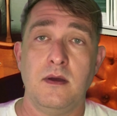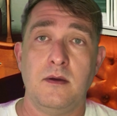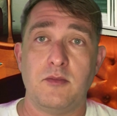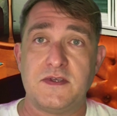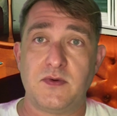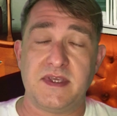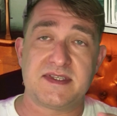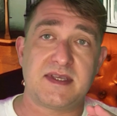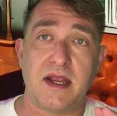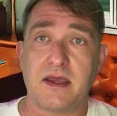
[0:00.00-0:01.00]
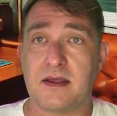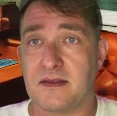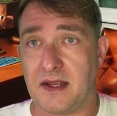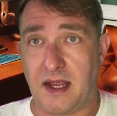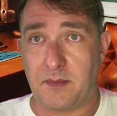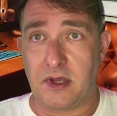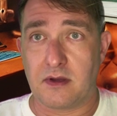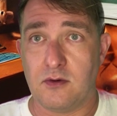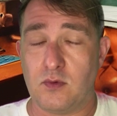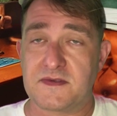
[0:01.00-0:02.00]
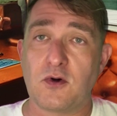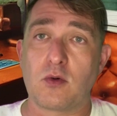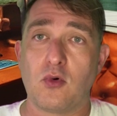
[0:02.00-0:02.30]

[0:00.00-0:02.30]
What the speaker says: between static and dynamic. We'll talk